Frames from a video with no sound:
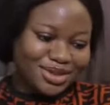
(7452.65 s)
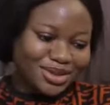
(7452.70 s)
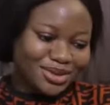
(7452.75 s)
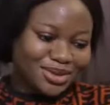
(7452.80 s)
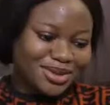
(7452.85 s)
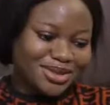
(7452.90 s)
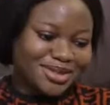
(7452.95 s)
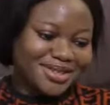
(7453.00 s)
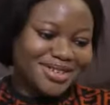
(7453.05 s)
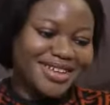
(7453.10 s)

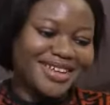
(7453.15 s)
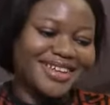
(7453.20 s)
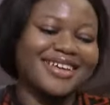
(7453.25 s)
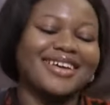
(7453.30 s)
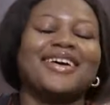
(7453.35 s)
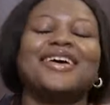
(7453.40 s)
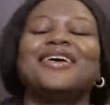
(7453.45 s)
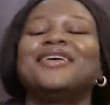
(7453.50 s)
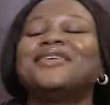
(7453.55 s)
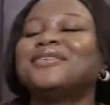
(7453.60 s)
Juice.
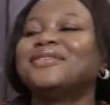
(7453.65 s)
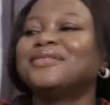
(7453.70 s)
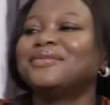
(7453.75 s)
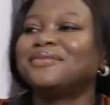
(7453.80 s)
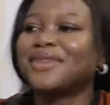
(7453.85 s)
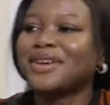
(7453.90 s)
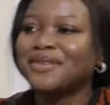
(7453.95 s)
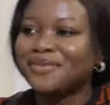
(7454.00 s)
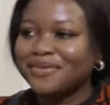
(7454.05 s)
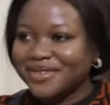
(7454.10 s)

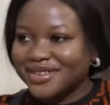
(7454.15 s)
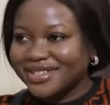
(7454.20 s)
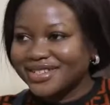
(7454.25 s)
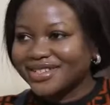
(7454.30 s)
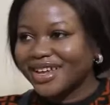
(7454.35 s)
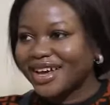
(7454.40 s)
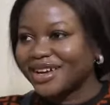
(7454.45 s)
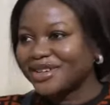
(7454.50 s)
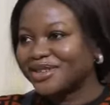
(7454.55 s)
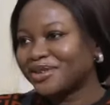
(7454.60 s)
My
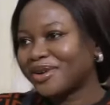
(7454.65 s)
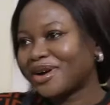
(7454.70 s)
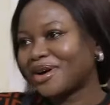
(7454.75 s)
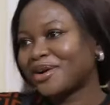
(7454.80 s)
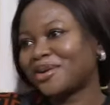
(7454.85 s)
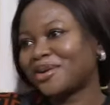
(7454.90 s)
prince, I do